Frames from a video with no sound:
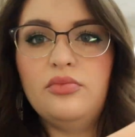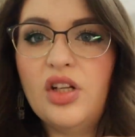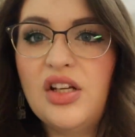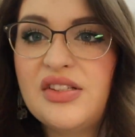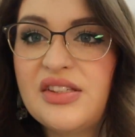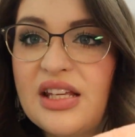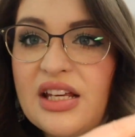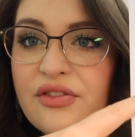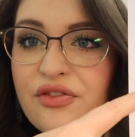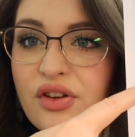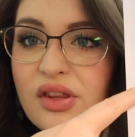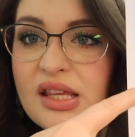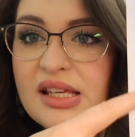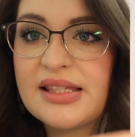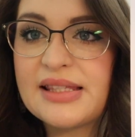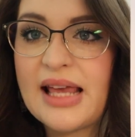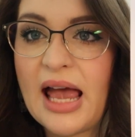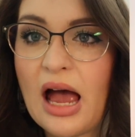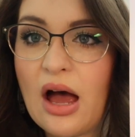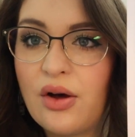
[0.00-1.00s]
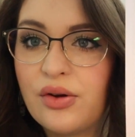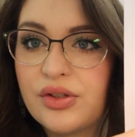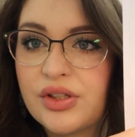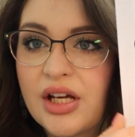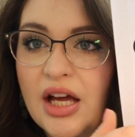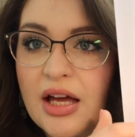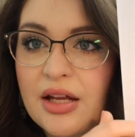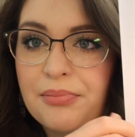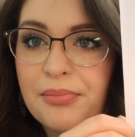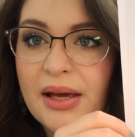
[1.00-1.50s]
Sing for the
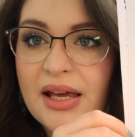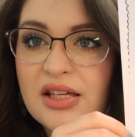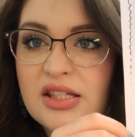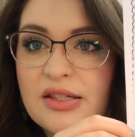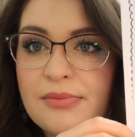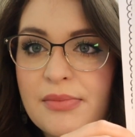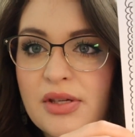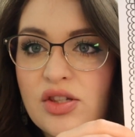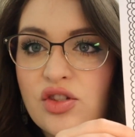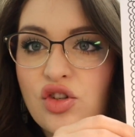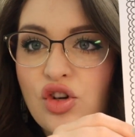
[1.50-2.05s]
sound, cut and paste Miss